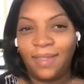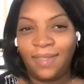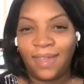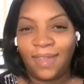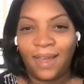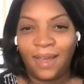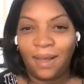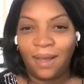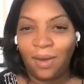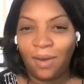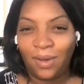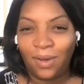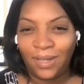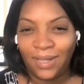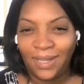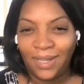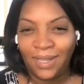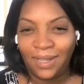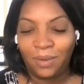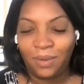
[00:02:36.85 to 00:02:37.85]
that are
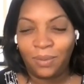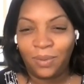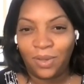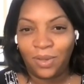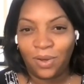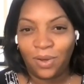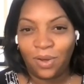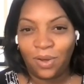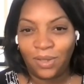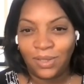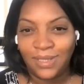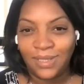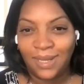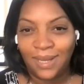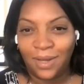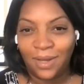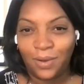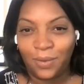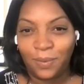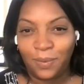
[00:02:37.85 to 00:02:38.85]
here with a heart to
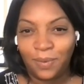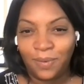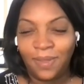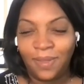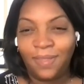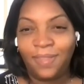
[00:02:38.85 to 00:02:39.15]
help.